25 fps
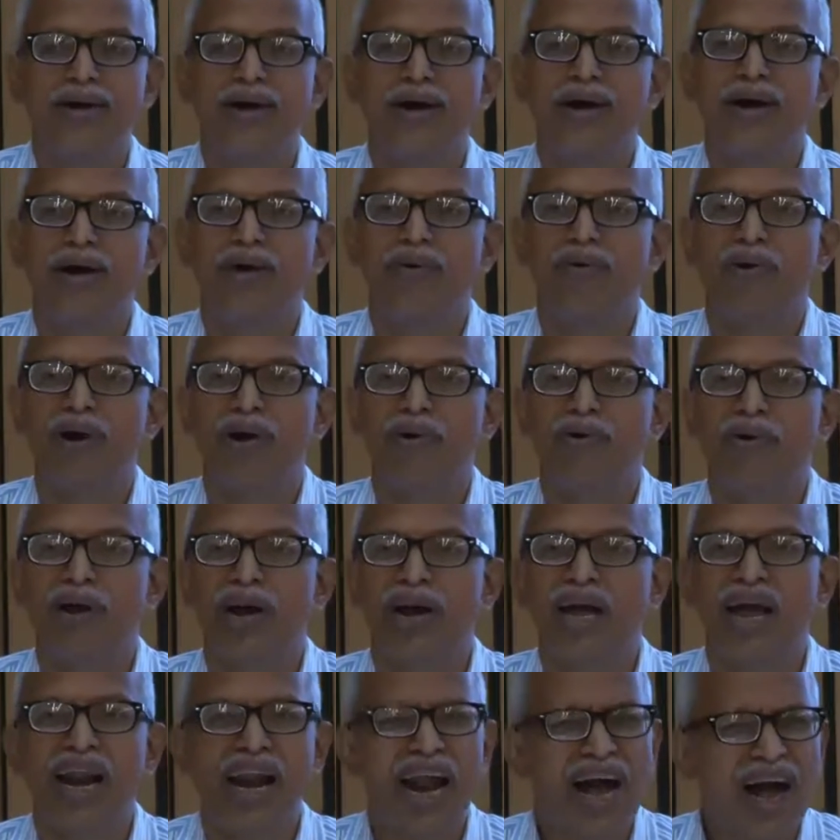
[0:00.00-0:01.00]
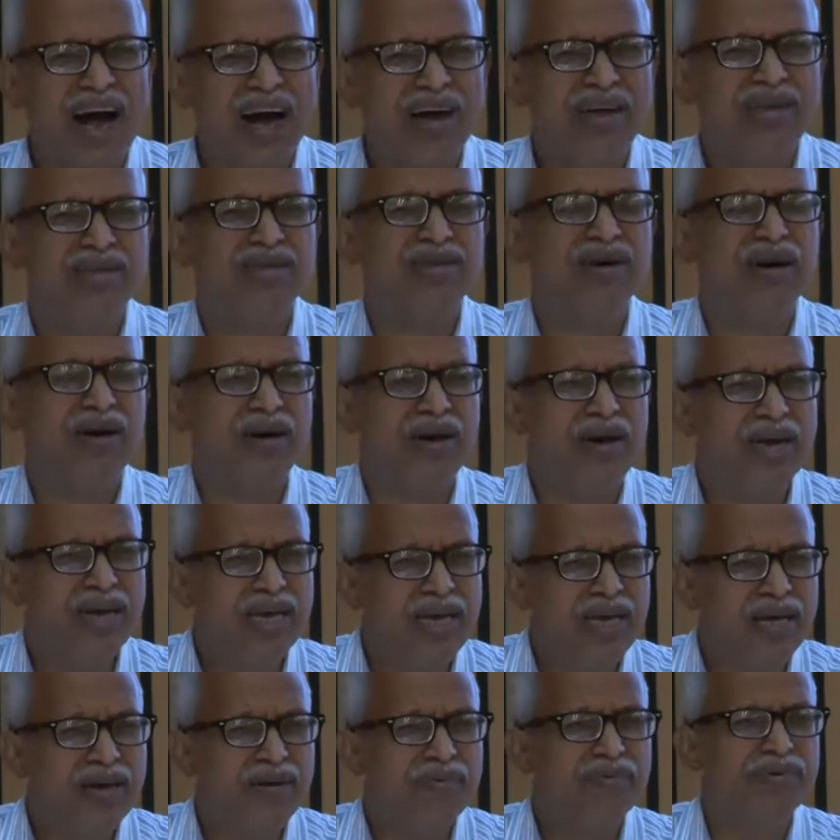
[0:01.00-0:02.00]
uh, what you call grass or uh,
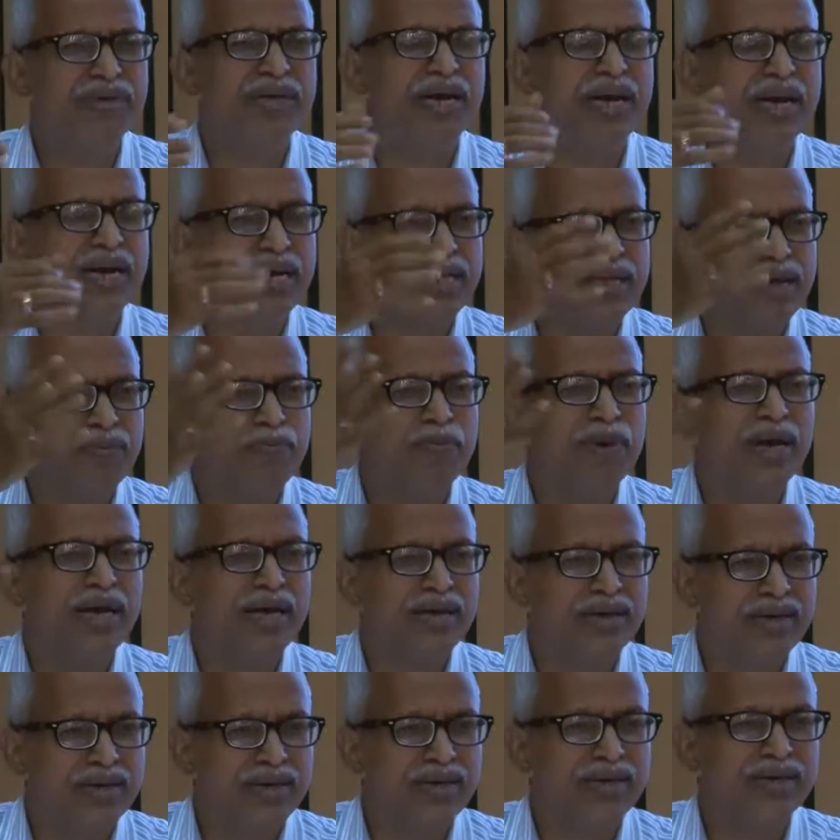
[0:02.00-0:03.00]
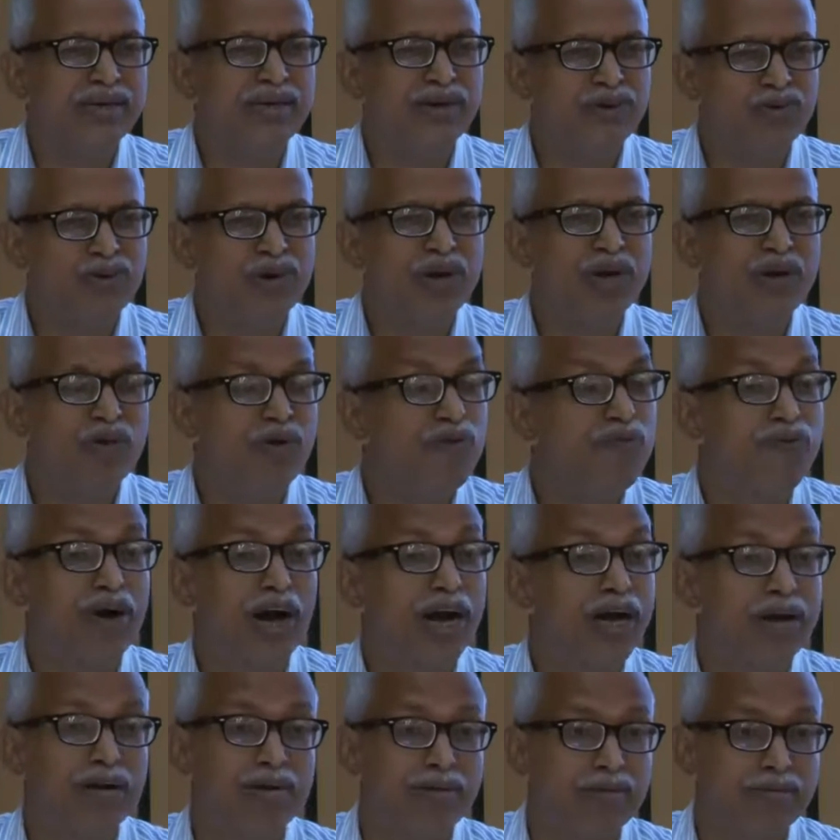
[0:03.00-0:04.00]
leaves and other places, you know, you will
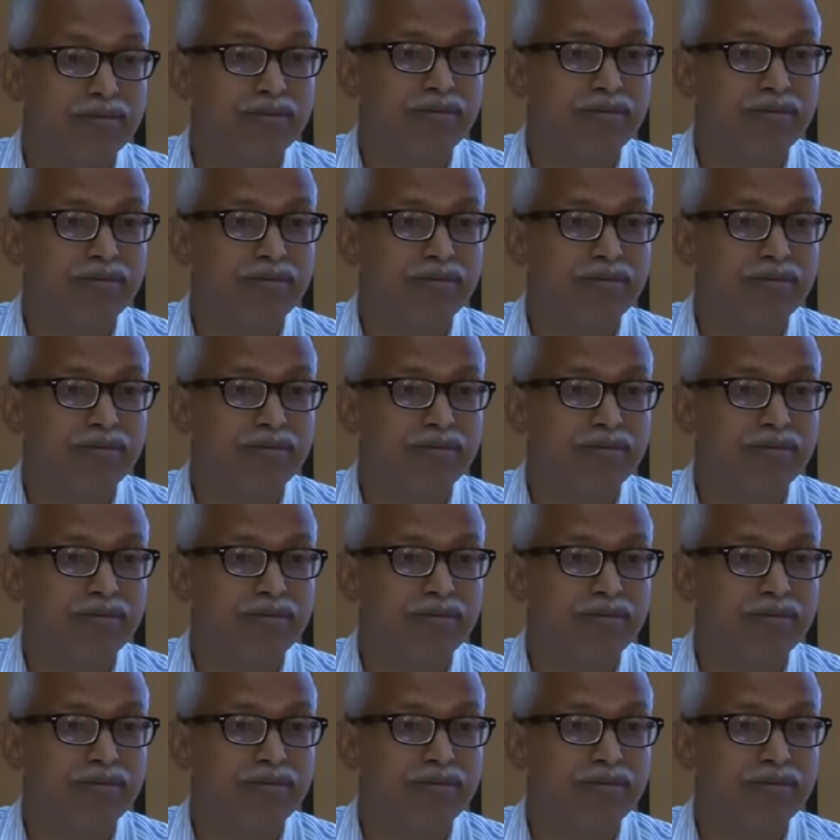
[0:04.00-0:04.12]
find.